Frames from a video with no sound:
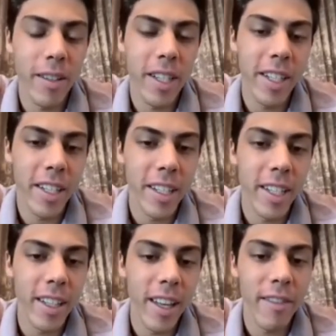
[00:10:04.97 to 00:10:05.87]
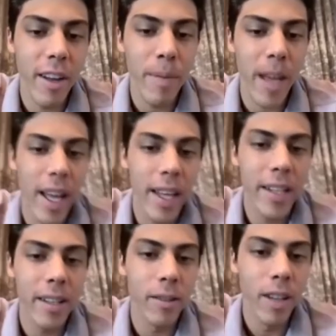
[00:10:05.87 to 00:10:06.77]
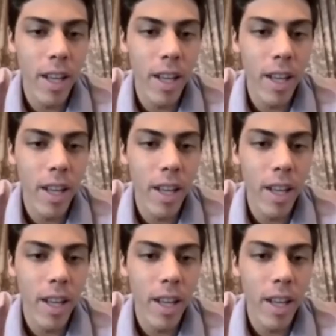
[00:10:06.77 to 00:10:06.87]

He said he doesn't need a lot of at bats, so